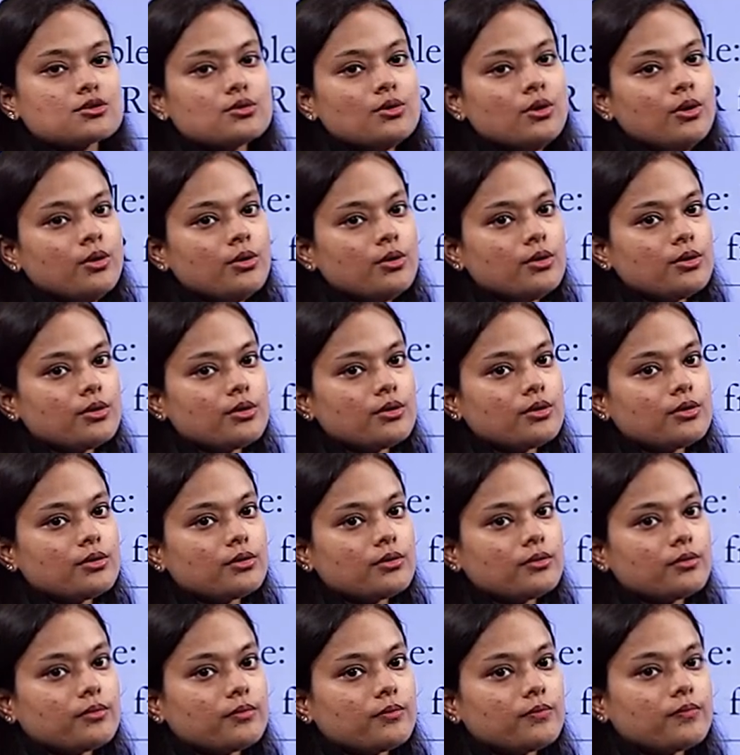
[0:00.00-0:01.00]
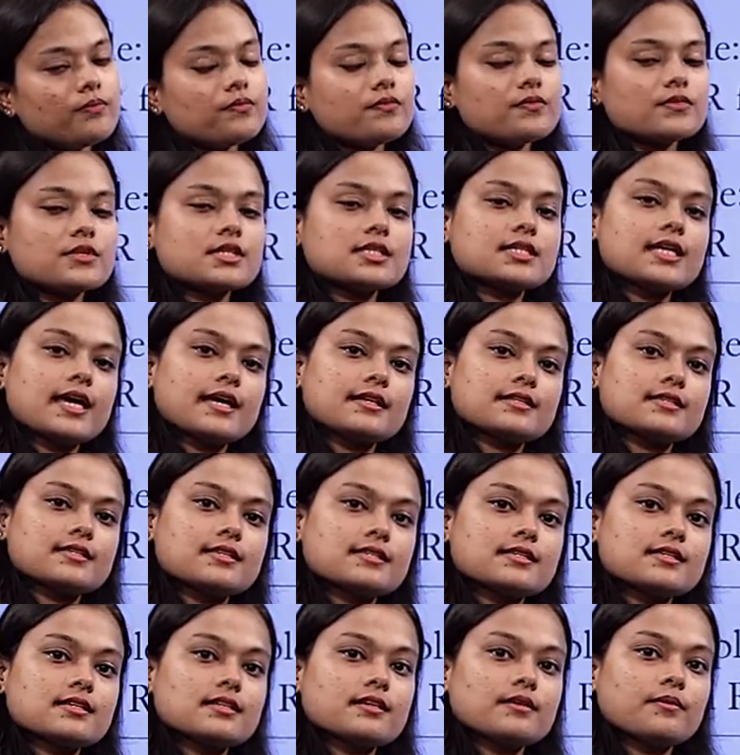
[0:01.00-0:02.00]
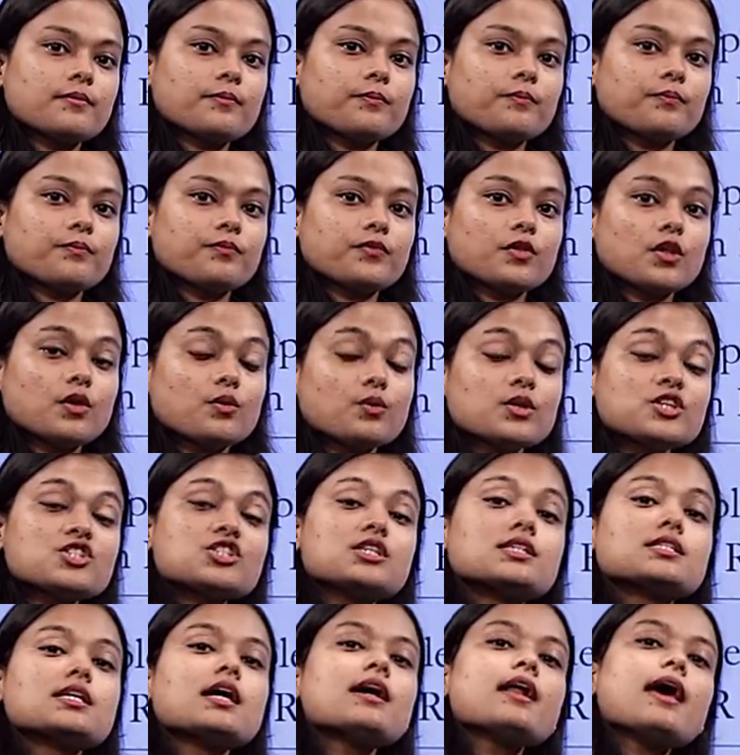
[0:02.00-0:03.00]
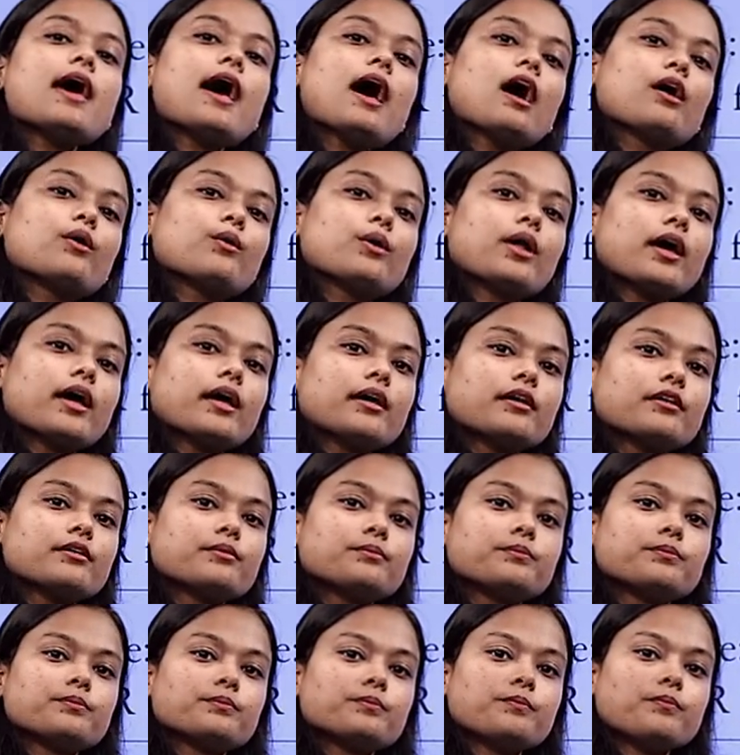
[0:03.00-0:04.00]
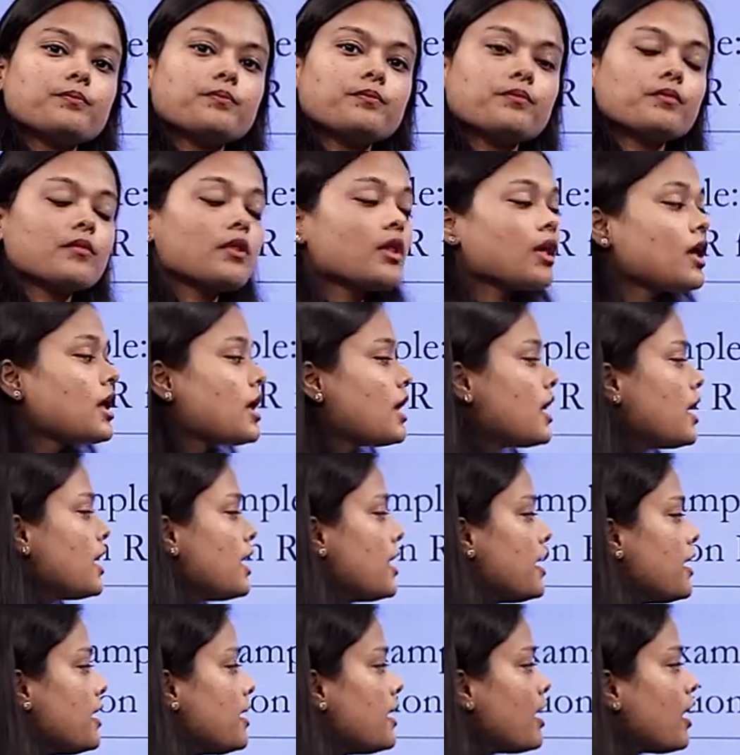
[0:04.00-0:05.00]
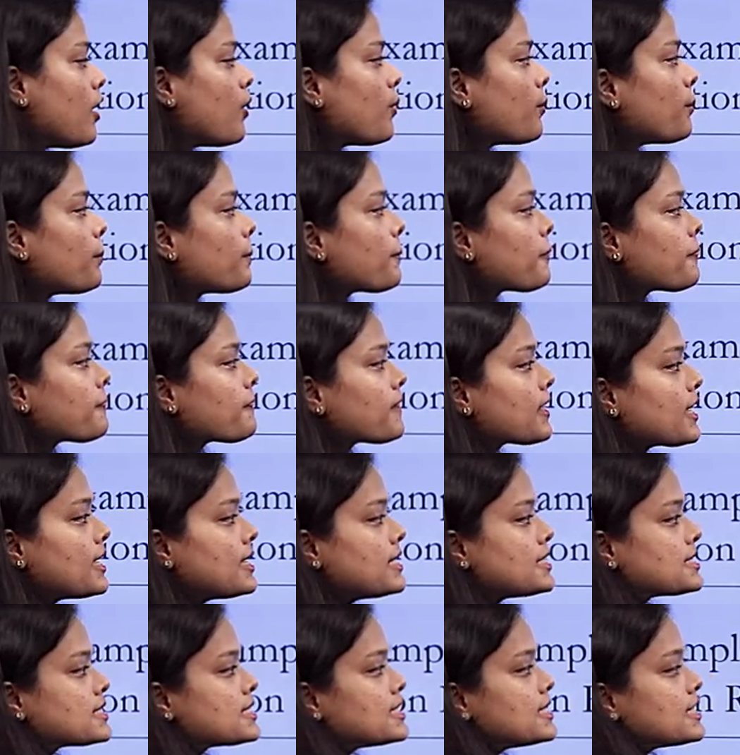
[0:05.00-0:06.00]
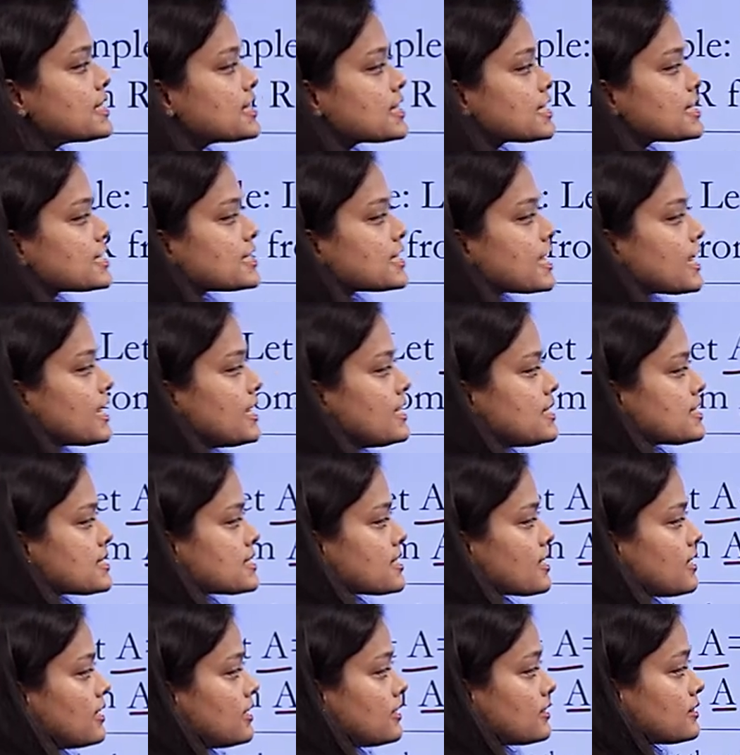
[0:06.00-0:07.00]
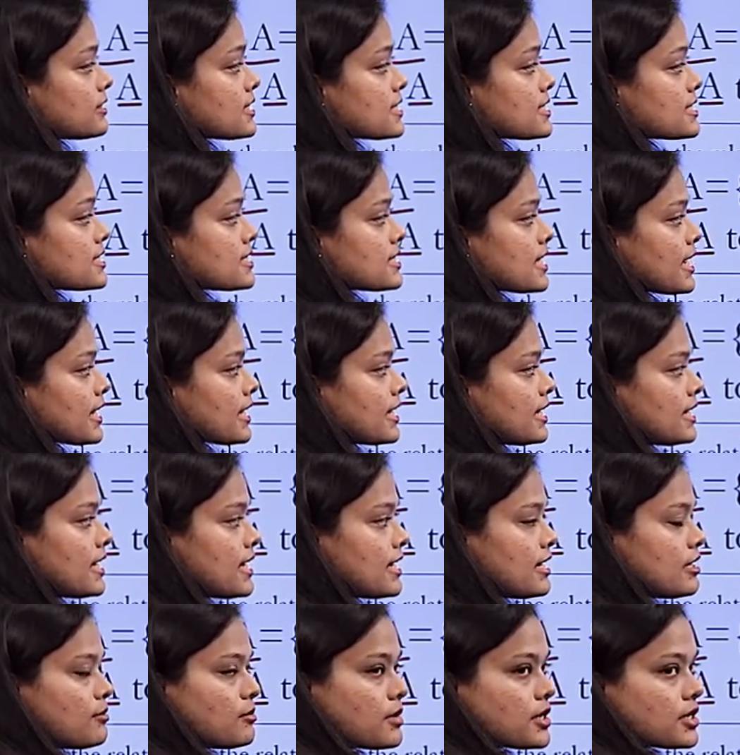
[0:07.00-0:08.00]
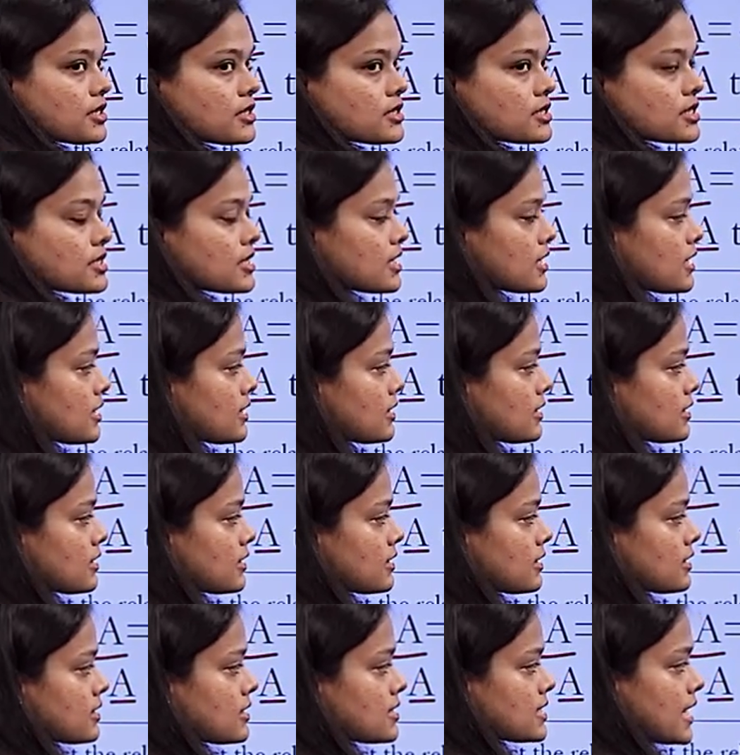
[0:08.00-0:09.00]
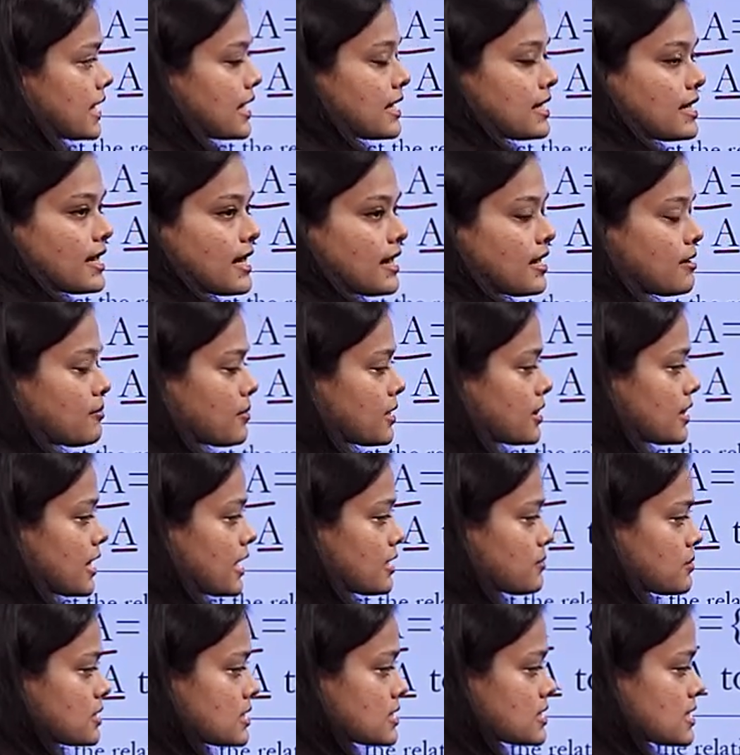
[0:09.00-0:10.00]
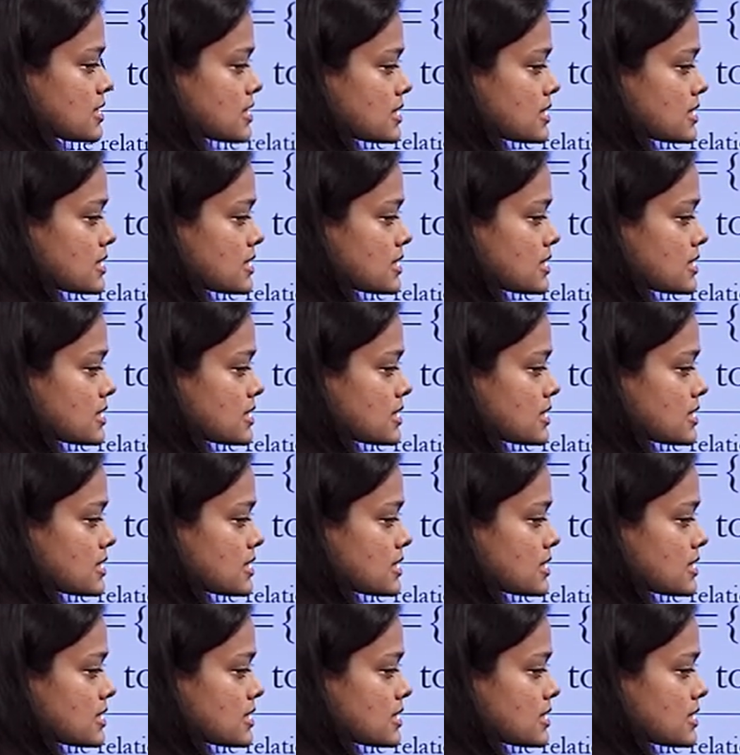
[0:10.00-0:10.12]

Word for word: two sets, which is our arrow diagram. Now, see in this case, the second element, second element that means